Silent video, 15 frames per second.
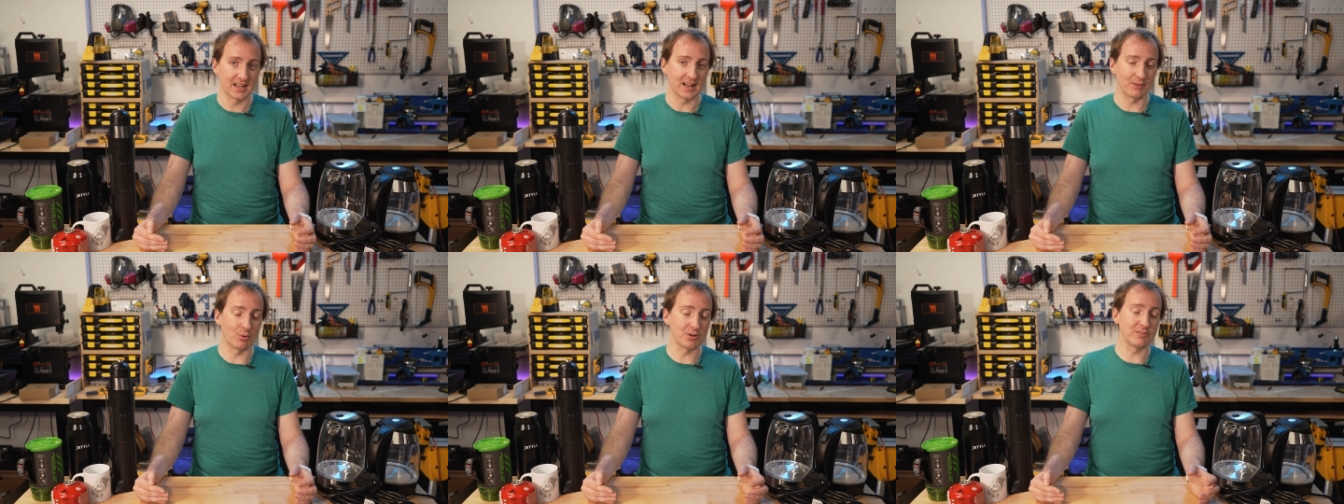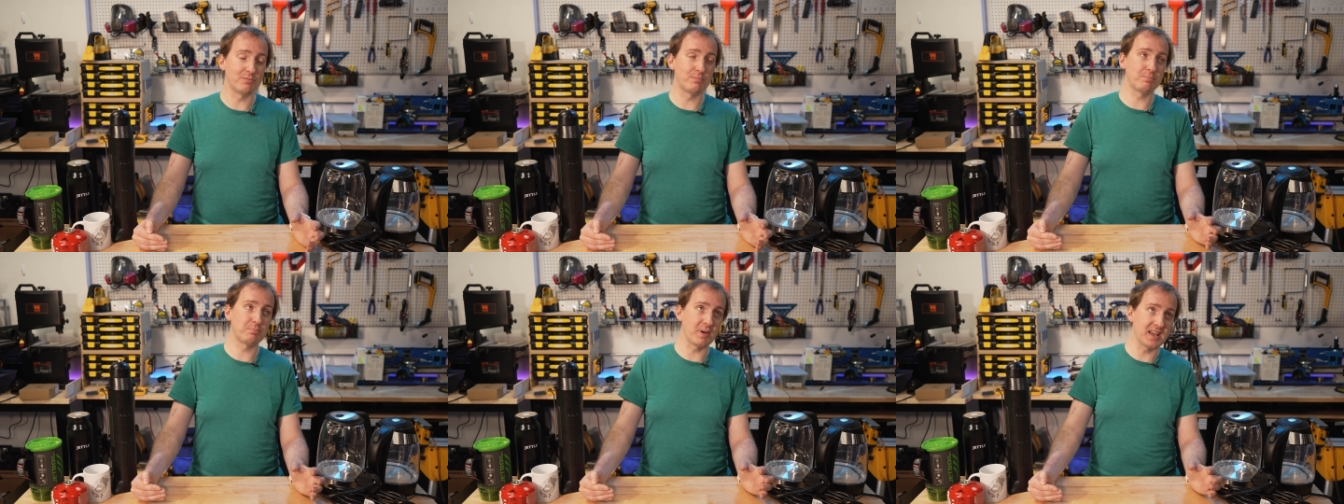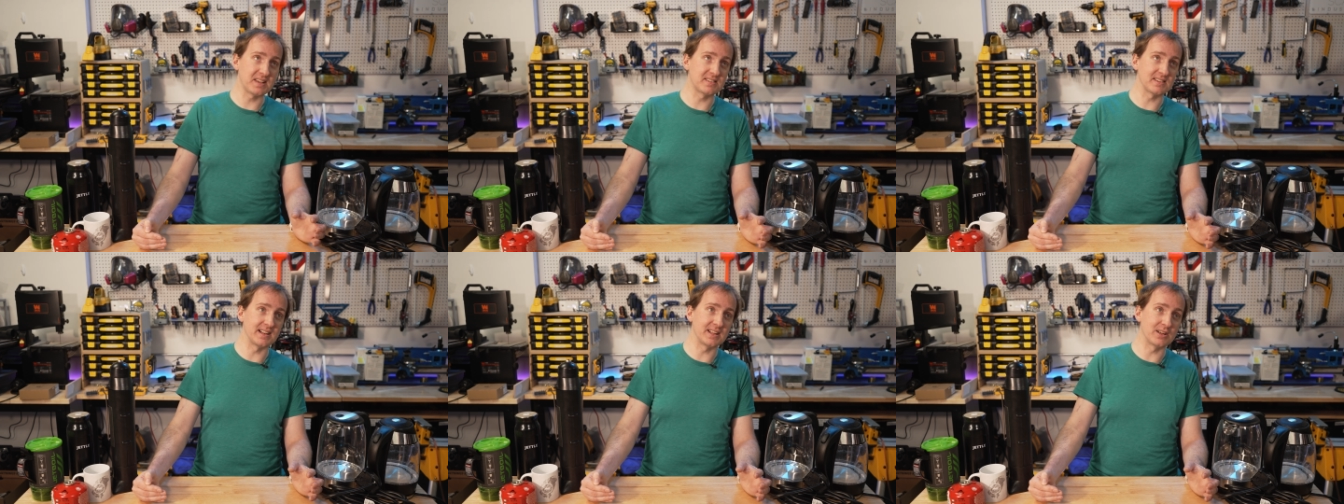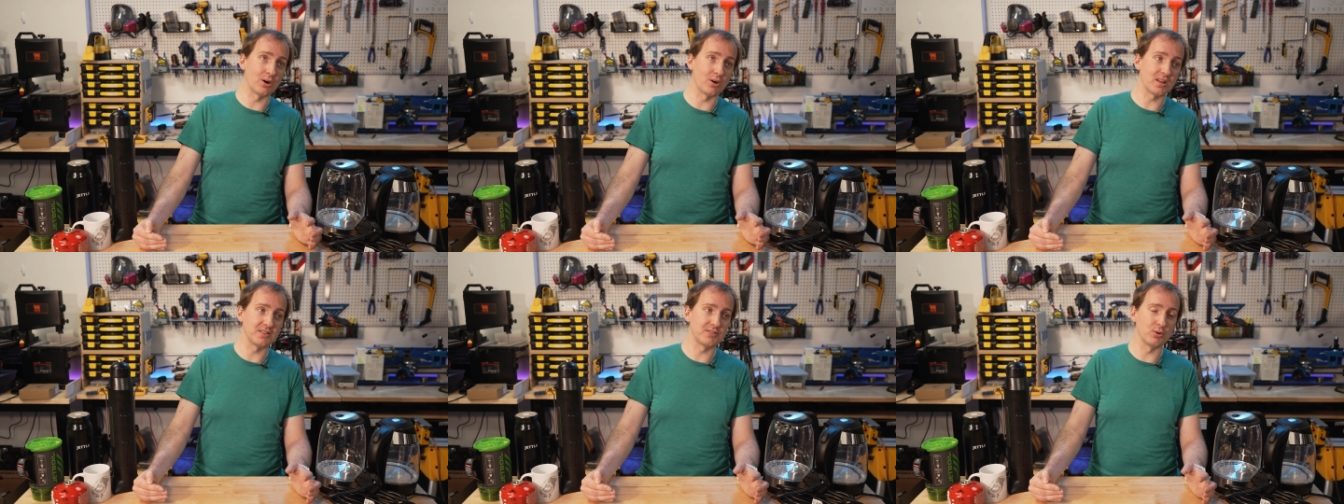And what you've basically
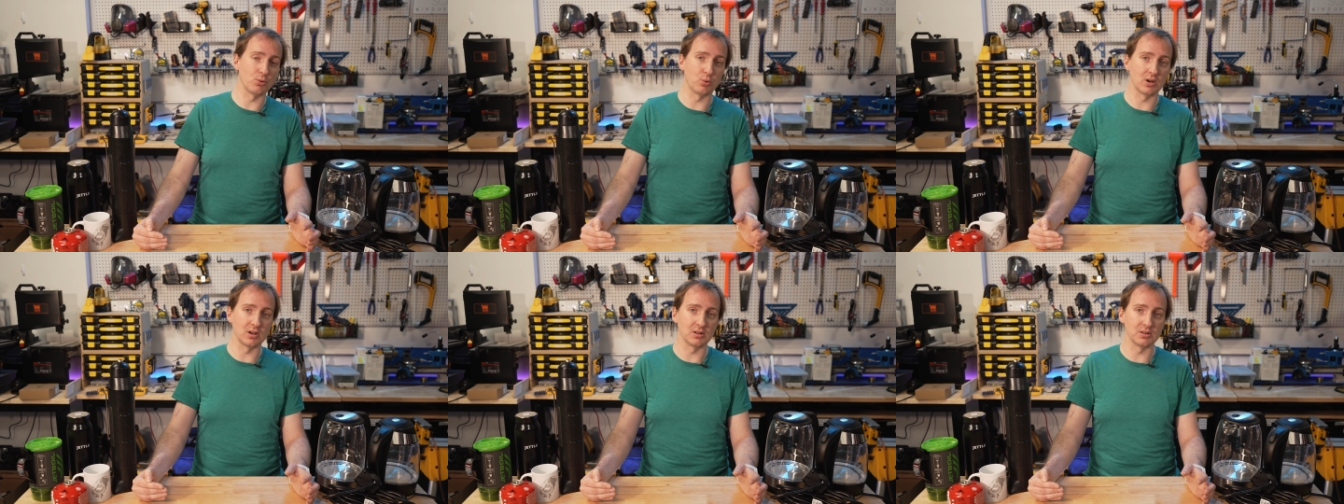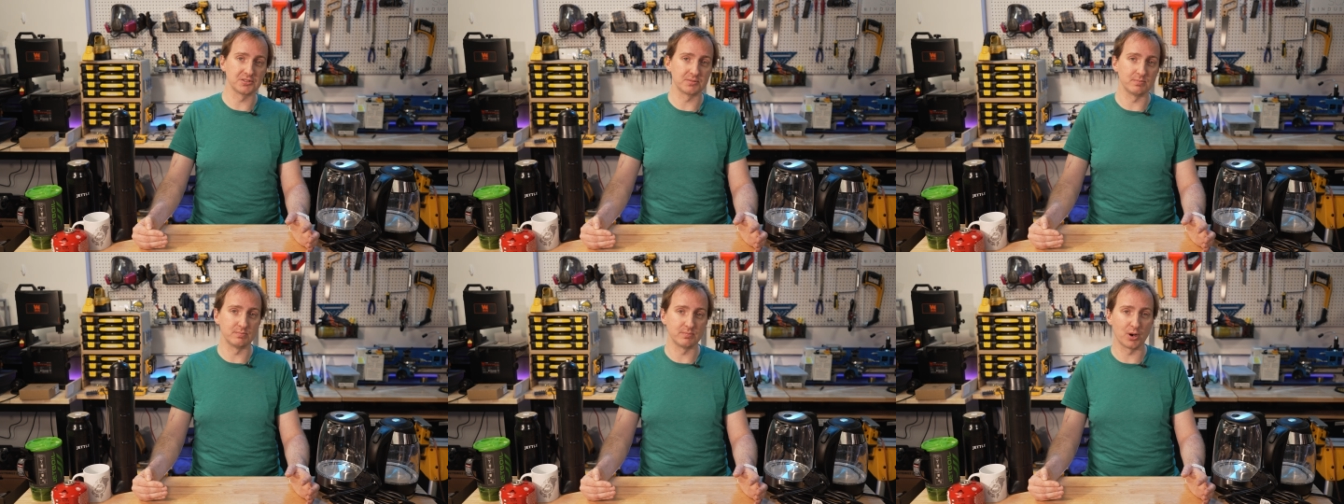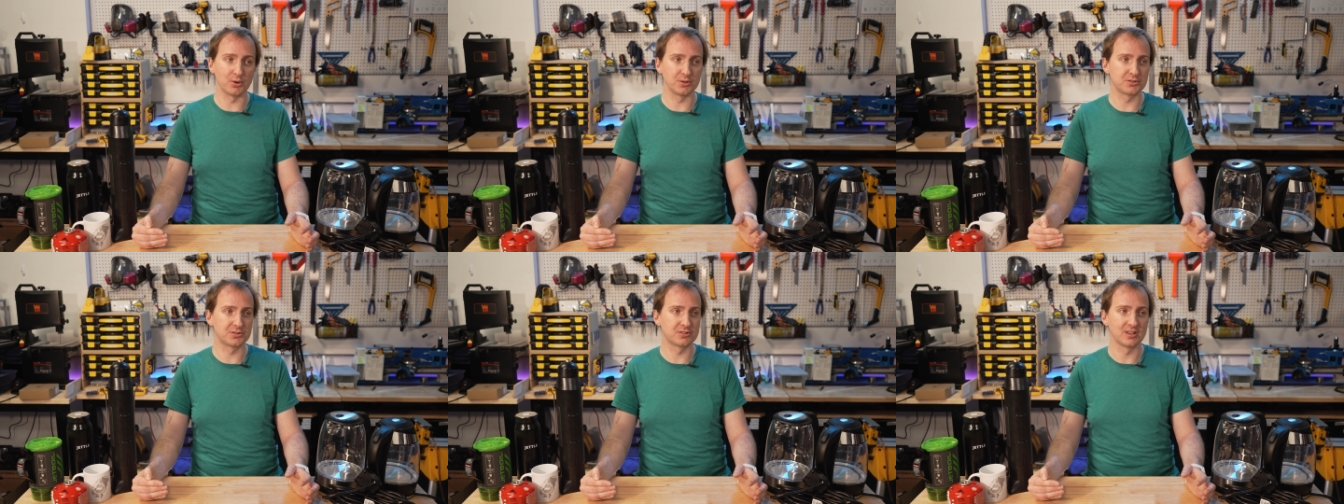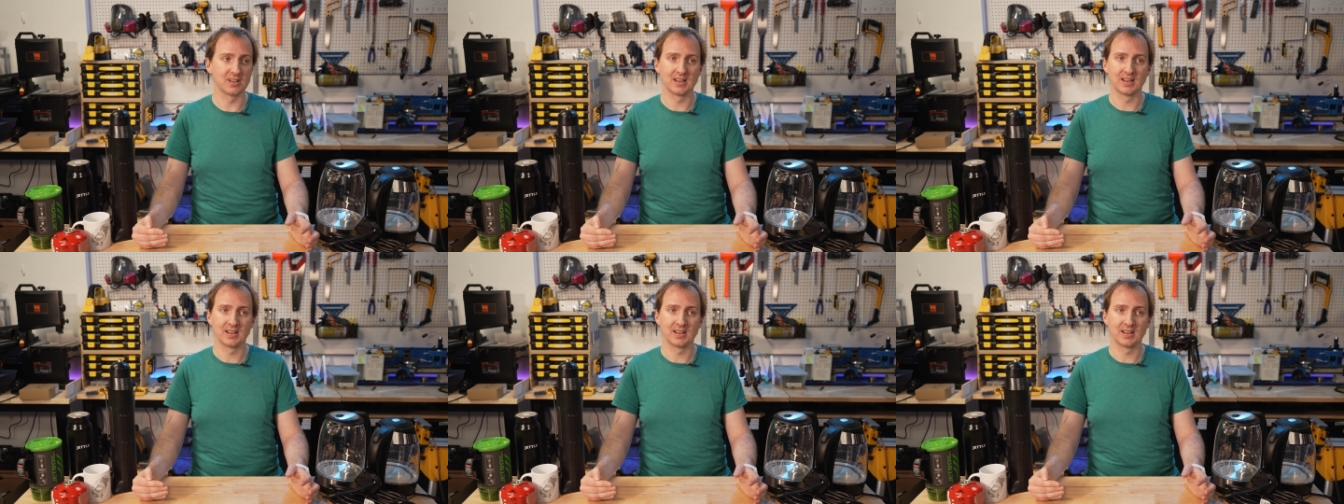got is the world's most